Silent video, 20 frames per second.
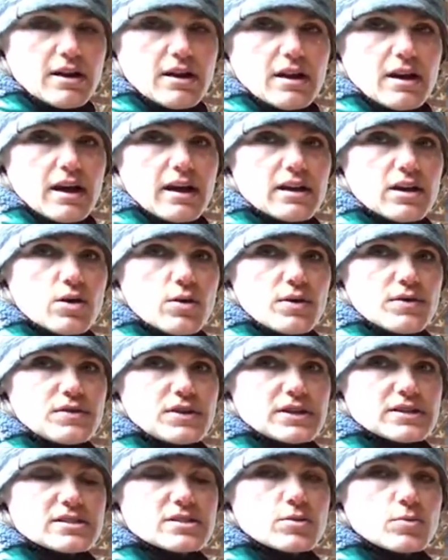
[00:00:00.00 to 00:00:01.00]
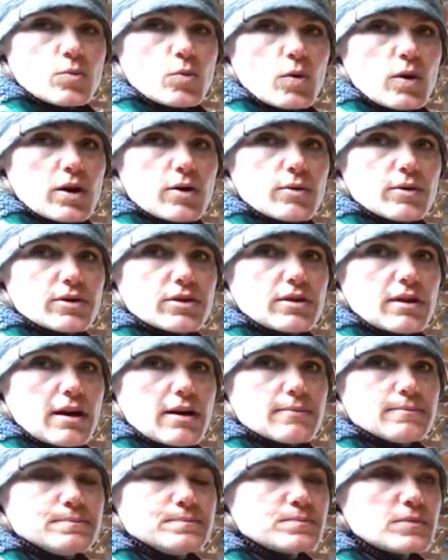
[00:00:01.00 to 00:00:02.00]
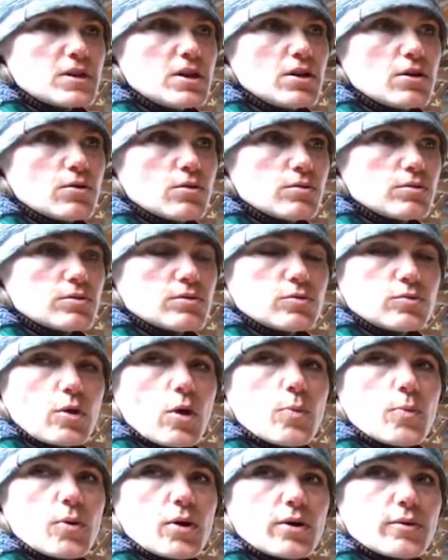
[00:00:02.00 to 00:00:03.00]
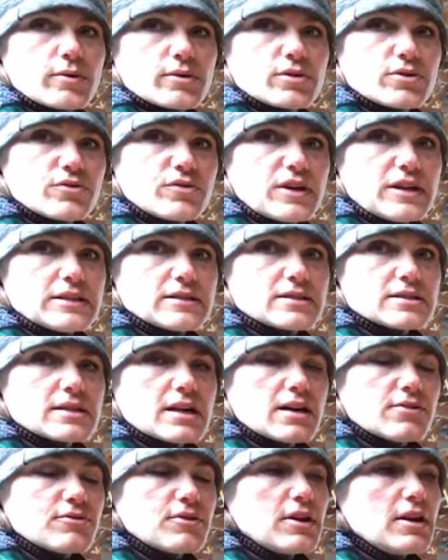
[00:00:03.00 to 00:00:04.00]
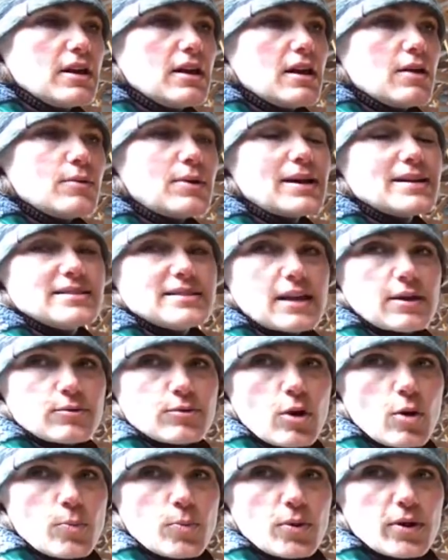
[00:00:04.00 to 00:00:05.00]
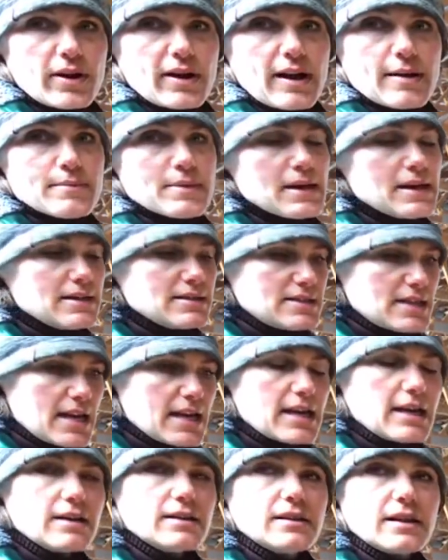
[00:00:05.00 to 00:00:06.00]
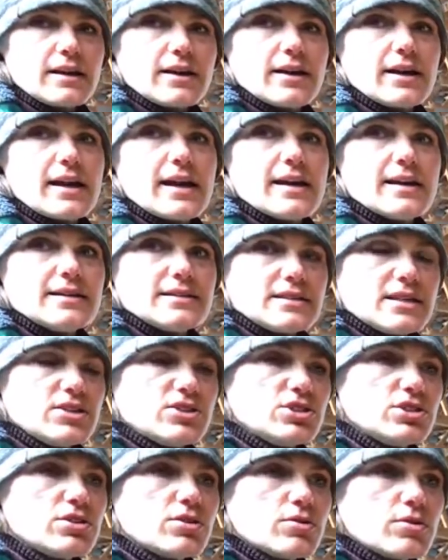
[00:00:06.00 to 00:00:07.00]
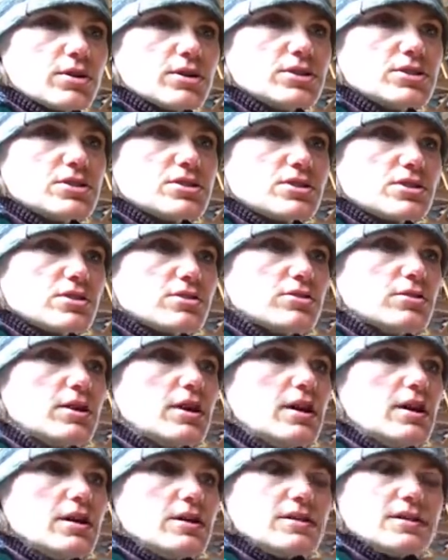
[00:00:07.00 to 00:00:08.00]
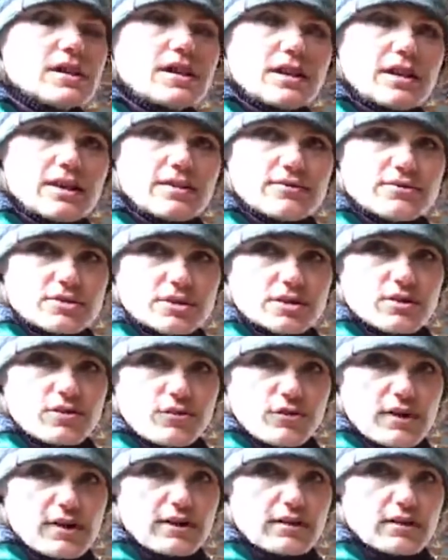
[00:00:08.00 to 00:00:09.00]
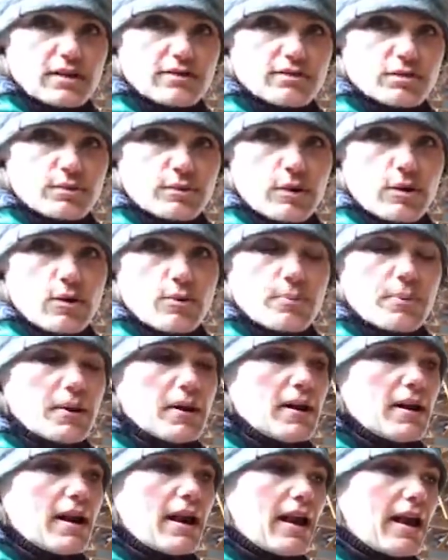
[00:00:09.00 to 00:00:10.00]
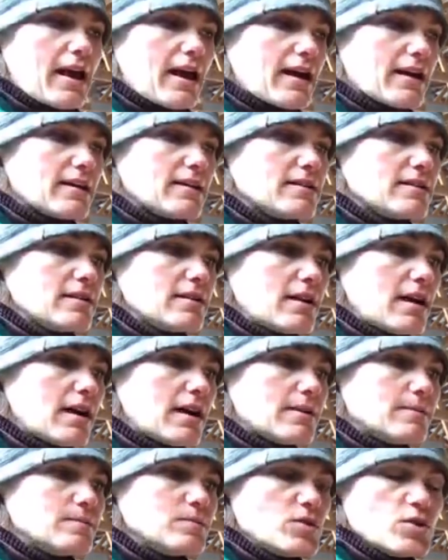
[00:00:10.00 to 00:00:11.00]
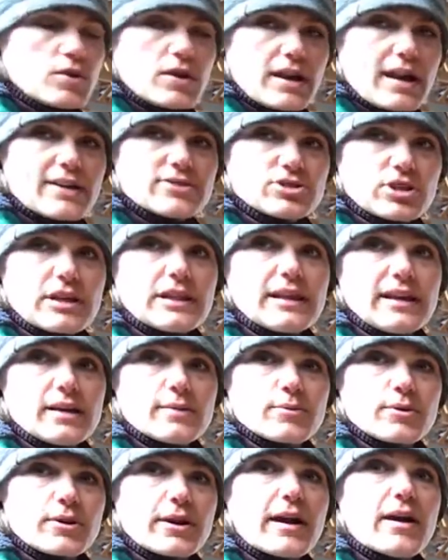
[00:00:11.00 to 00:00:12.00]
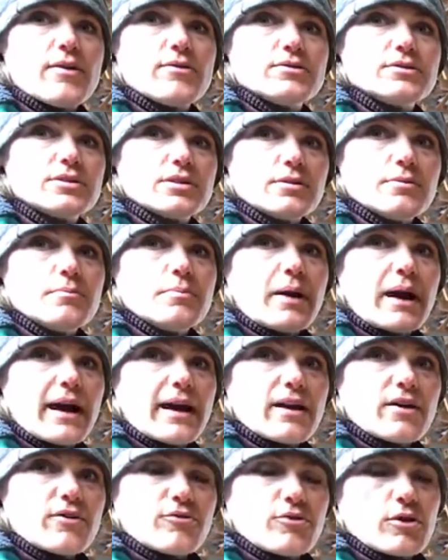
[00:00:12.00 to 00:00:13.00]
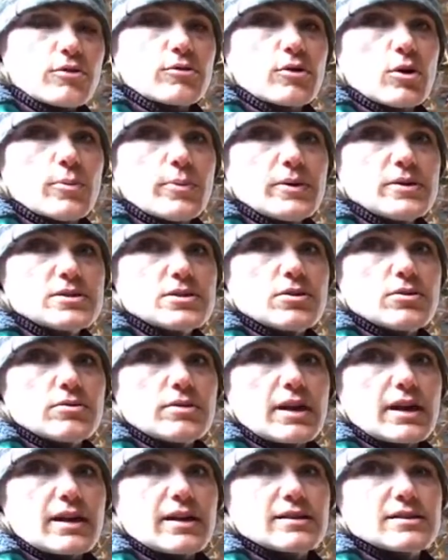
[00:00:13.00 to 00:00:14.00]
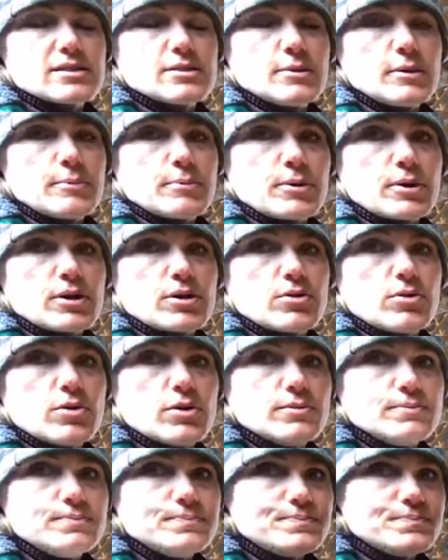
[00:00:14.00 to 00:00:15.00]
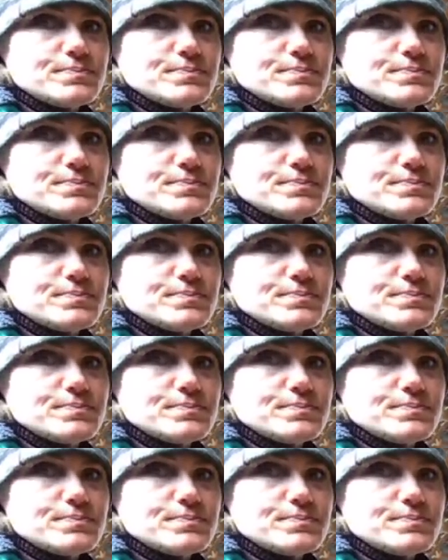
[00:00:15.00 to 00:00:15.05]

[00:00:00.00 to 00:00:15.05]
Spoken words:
I know we've done some work with, rope work with her feet and stuff. When I say rope work, I mean taking a lariat, teaching the horse to give to the feel of the rope, and you can actually lead them around by a foot rope. So that gets to be pretty cool.